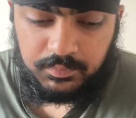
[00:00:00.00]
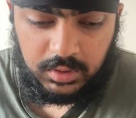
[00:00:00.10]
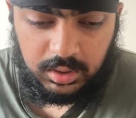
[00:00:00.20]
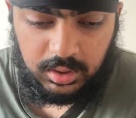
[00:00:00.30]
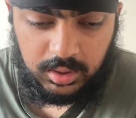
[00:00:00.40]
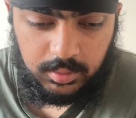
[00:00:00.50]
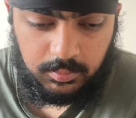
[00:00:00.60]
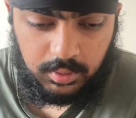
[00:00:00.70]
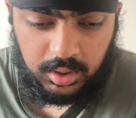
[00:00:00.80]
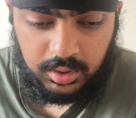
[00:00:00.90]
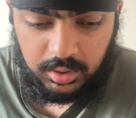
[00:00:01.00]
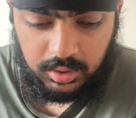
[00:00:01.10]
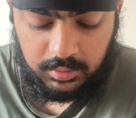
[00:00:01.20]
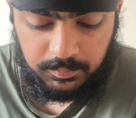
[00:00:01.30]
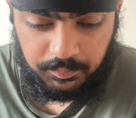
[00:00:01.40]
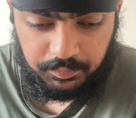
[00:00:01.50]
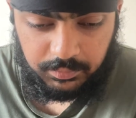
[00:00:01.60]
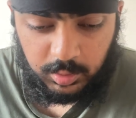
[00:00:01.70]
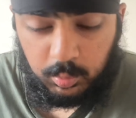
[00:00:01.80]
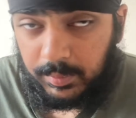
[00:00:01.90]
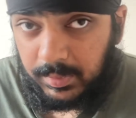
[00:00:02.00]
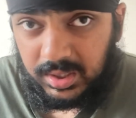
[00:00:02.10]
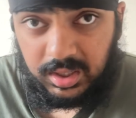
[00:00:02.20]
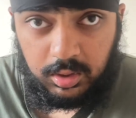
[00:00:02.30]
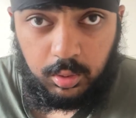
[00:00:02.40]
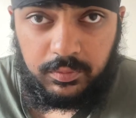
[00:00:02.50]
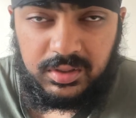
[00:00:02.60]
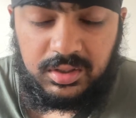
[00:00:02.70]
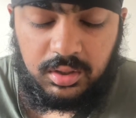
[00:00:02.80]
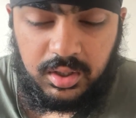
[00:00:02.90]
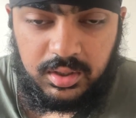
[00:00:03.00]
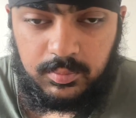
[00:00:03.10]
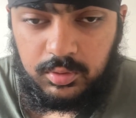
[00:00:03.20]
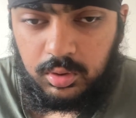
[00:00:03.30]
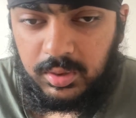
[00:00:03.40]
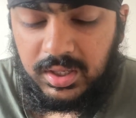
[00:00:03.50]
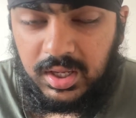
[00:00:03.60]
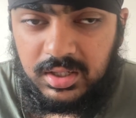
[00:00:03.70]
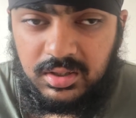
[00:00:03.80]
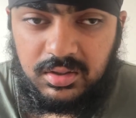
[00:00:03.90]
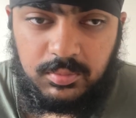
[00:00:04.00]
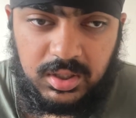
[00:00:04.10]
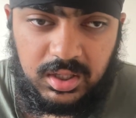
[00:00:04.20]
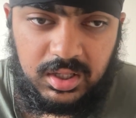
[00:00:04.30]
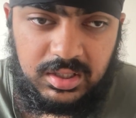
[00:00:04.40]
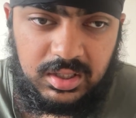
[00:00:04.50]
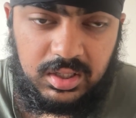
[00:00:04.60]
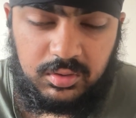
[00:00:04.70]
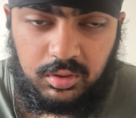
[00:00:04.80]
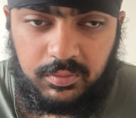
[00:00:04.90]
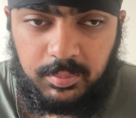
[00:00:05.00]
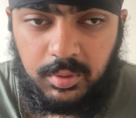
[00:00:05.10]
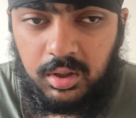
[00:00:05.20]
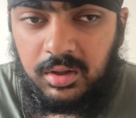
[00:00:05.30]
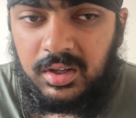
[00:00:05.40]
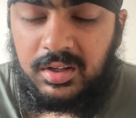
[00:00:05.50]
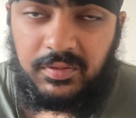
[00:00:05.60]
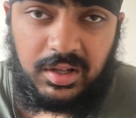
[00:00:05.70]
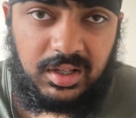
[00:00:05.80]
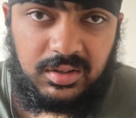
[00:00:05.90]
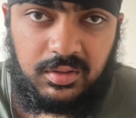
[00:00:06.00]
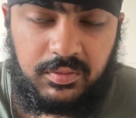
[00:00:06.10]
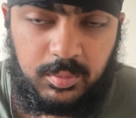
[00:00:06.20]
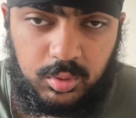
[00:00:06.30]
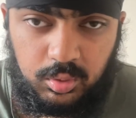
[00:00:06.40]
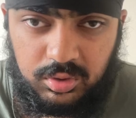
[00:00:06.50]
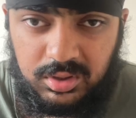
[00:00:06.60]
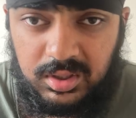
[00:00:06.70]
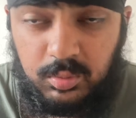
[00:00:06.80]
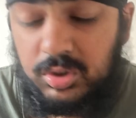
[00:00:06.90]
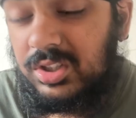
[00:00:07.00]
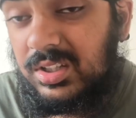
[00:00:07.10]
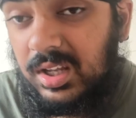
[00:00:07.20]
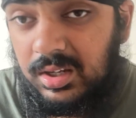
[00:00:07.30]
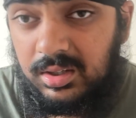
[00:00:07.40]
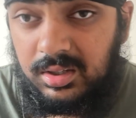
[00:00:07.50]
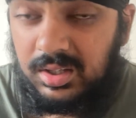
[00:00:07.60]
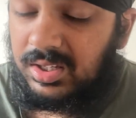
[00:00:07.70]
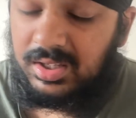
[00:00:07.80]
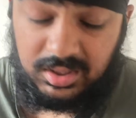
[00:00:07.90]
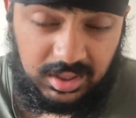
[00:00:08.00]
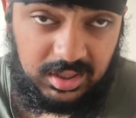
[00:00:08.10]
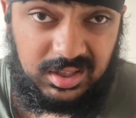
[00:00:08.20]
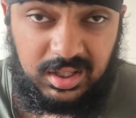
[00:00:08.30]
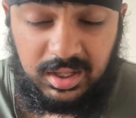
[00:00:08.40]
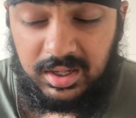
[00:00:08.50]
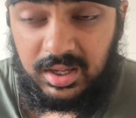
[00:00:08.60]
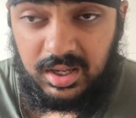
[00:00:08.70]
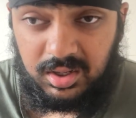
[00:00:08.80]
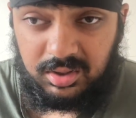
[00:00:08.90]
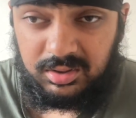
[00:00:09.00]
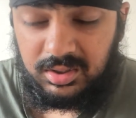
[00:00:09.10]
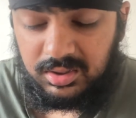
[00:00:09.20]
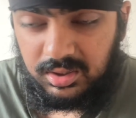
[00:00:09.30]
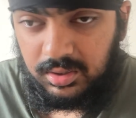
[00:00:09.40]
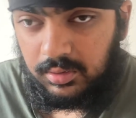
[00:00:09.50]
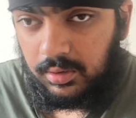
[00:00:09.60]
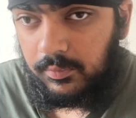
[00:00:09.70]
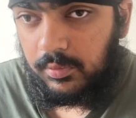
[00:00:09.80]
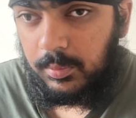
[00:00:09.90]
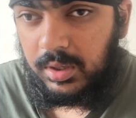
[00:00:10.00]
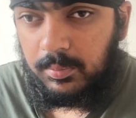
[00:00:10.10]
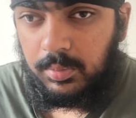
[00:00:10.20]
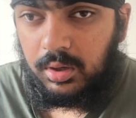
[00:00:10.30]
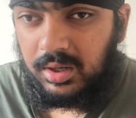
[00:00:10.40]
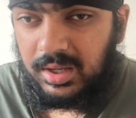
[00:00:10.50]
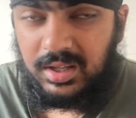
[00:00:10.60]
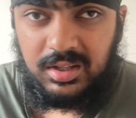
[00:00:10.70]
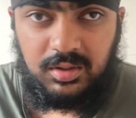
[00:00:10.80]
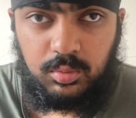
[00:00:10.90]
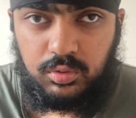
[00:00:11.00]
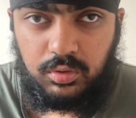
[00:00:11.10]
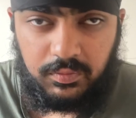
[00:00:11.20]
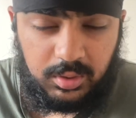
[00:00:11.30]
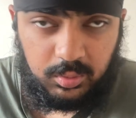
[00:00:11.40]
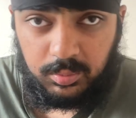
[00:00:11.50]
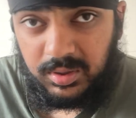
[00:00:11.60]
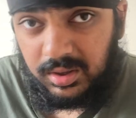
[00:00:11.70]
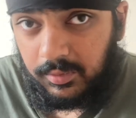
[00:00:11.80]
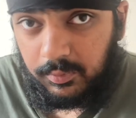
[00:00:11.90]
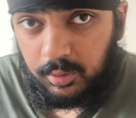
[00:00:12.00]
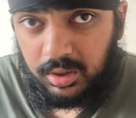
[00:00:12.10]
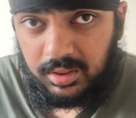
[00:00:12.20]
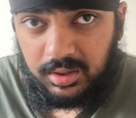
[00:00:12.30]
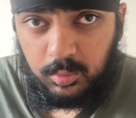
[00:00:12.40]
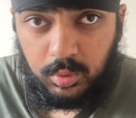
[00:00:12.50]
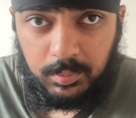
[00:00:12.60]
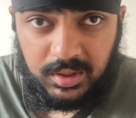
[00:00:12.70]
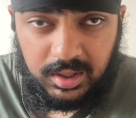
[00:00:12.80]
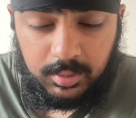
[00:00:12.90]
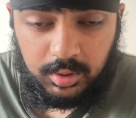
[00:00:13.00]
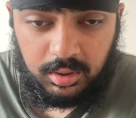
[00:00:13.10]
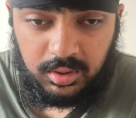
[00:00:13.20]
and then went back in and obviously signed him. So again, it doesn't mean that the deal is off, but the fact that it's come from Ornstein, which again, again last season did come from him, but again, this one just feels a bit different. I think with Baleba,